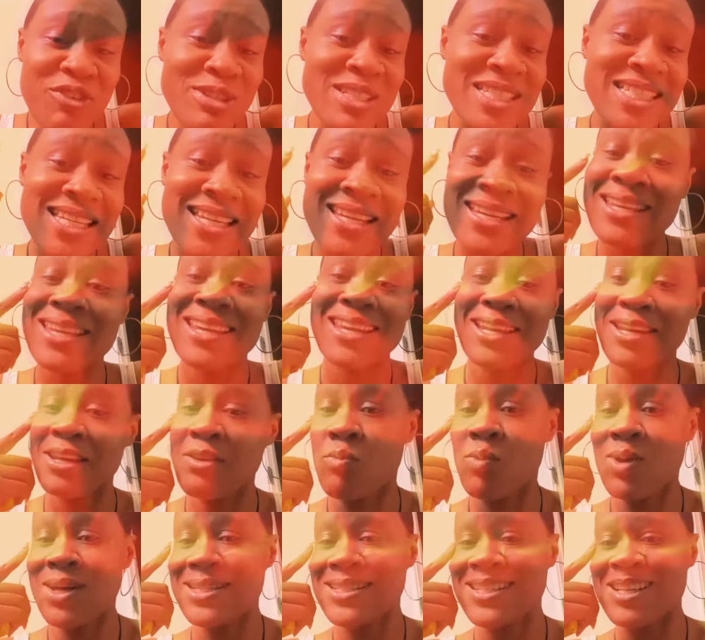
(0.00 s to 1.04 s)
see
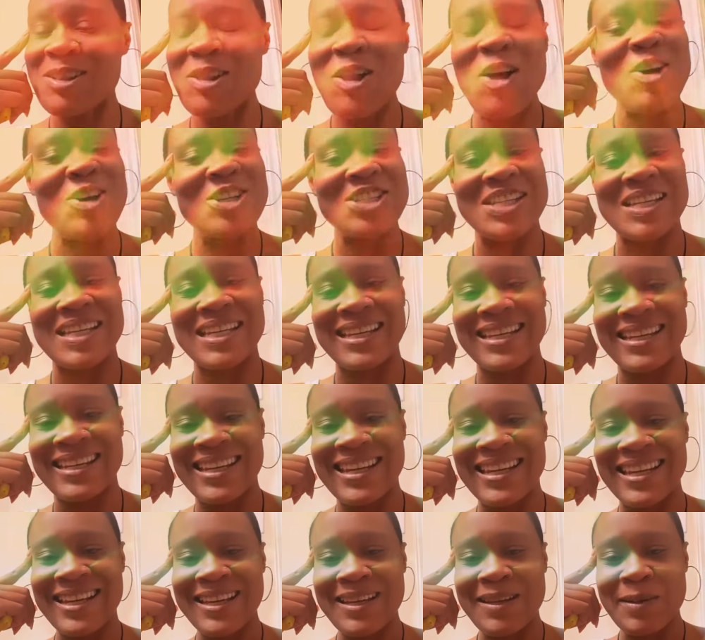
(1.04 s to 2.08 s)
anyone's closet.
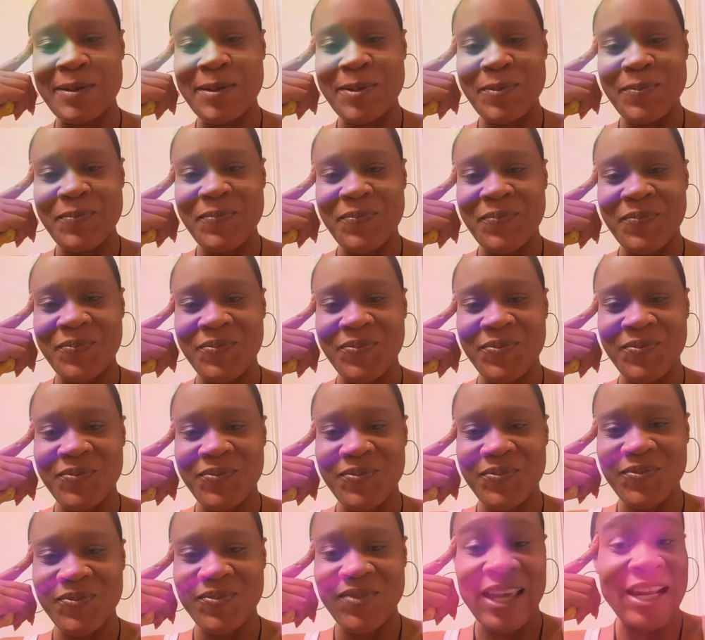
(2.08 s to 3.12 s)

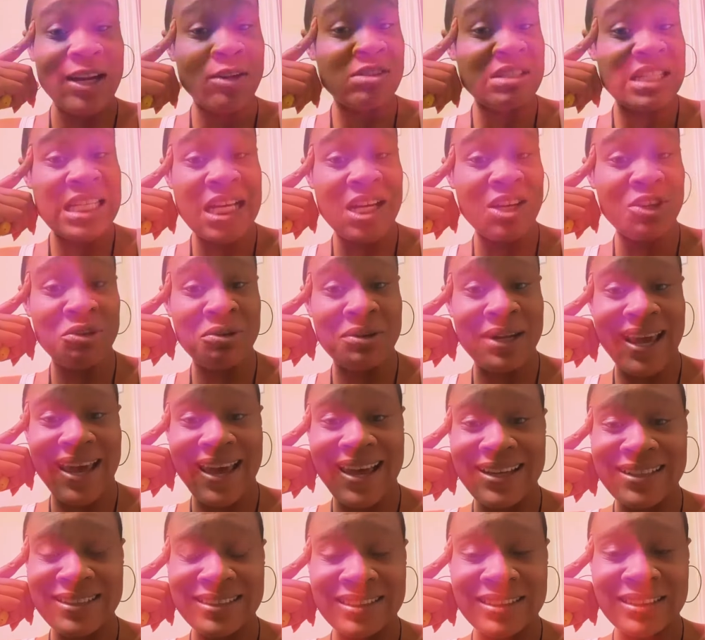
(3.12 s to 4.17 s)
They don't tell you
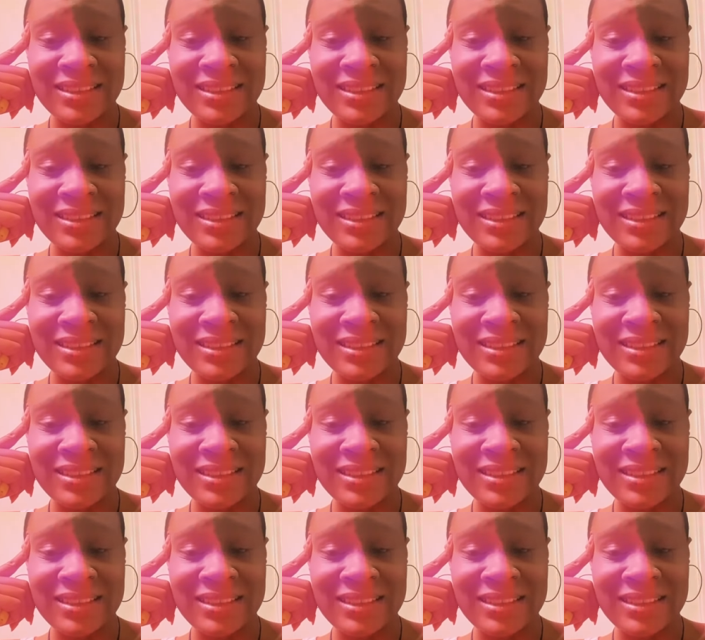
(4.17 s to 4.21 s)
that.